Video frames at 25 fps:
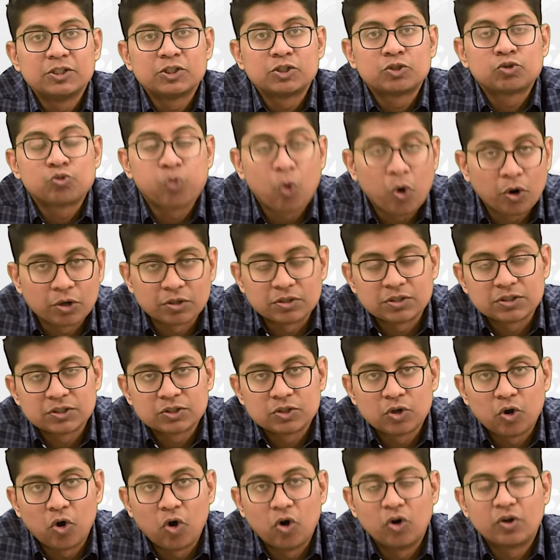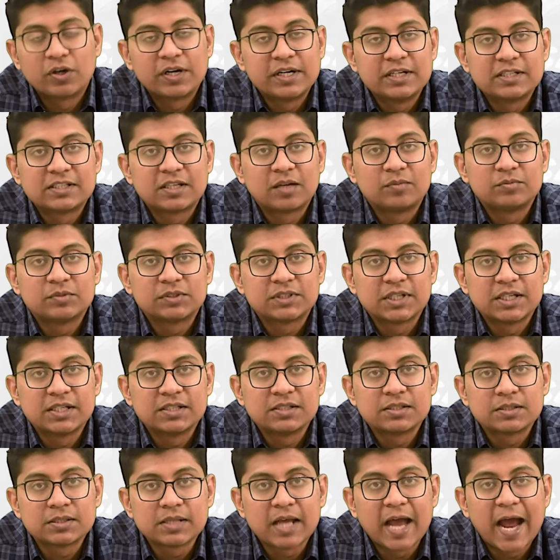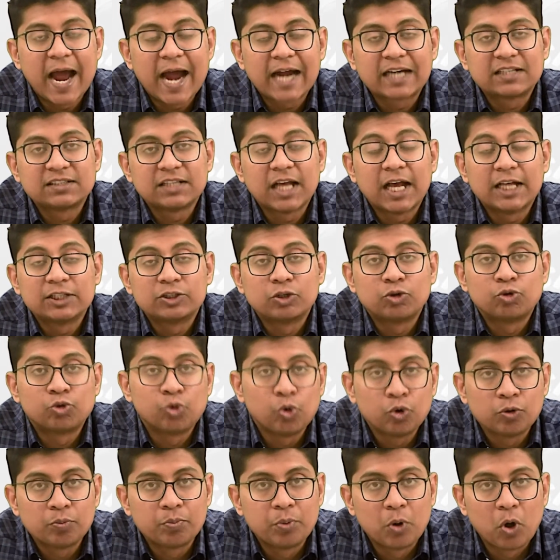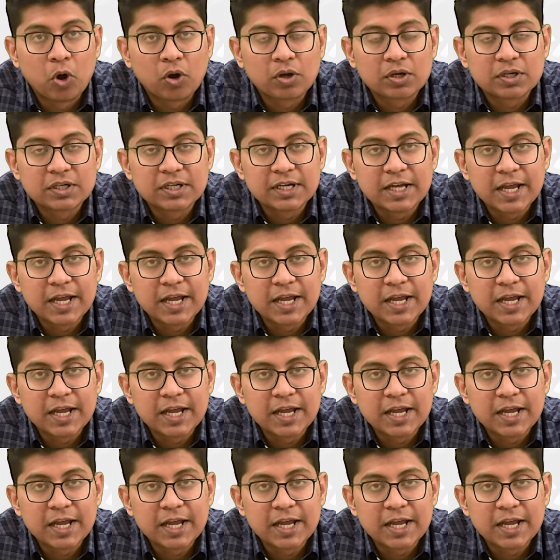thwarts, or in some sense acts as a roadblock